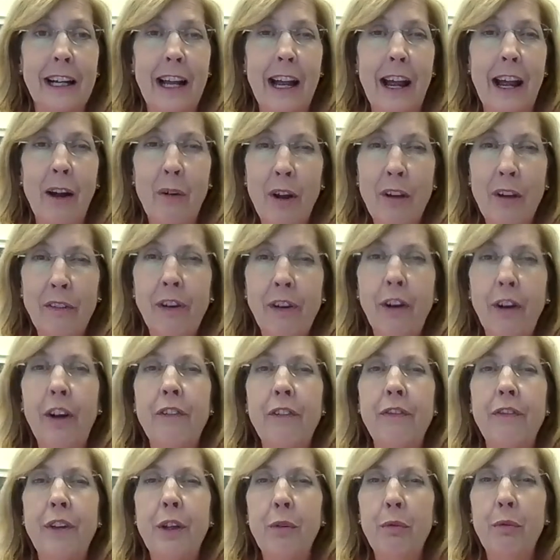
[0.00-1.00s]
However,
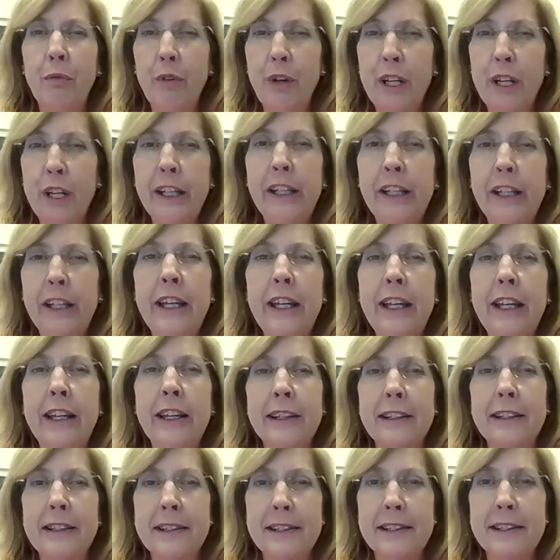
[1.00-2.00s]
if you really
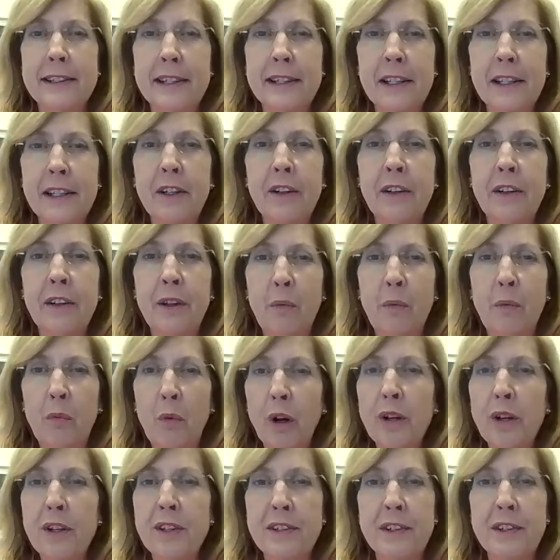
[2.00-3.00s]
consider the
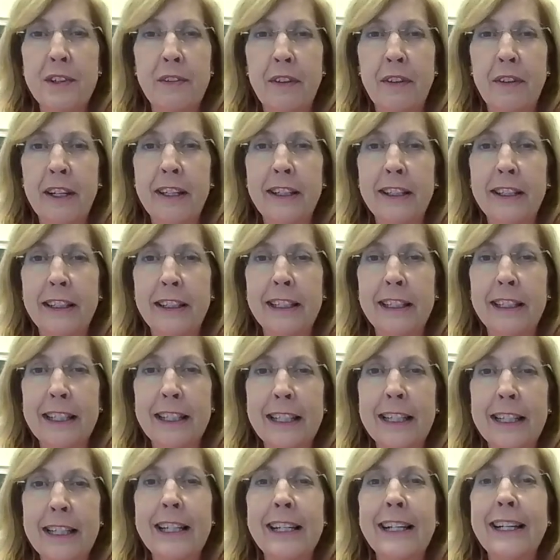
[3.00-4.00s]
words of it,
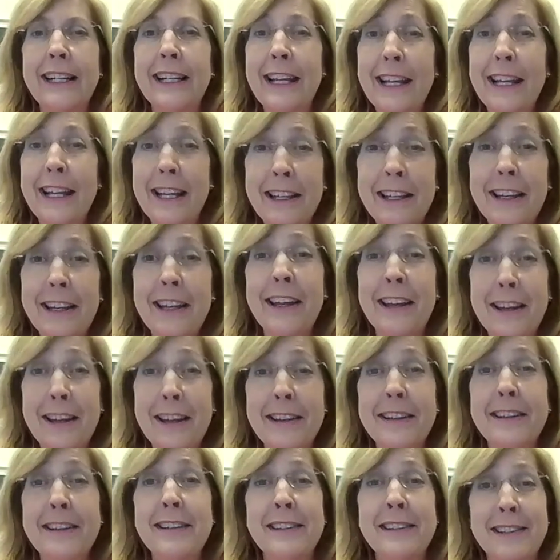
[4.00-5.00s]
it
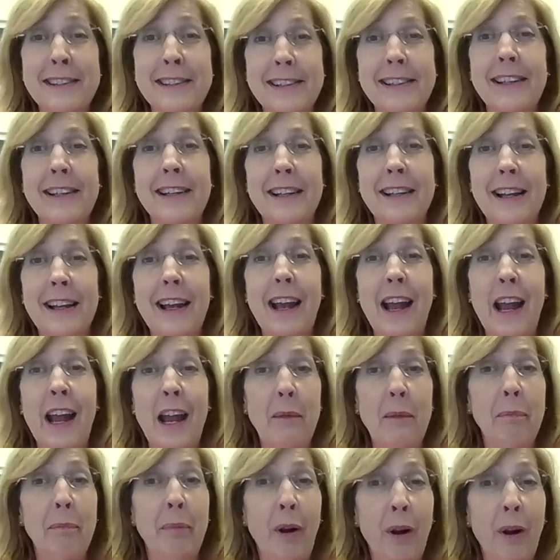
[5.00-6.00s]
is
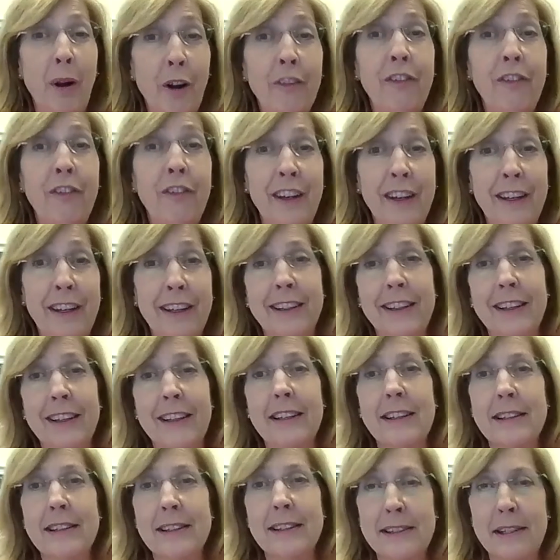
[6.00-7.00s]
a perfect,
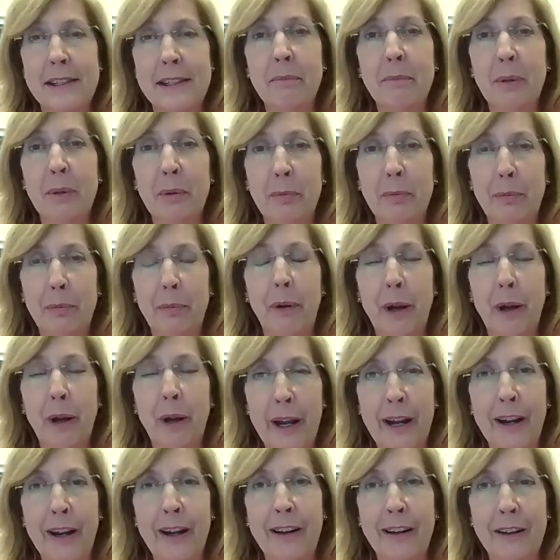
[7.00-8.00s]
simple
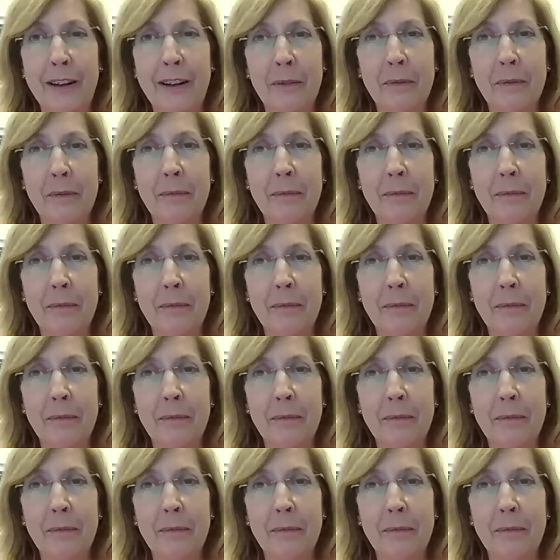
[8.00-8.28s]
prayer.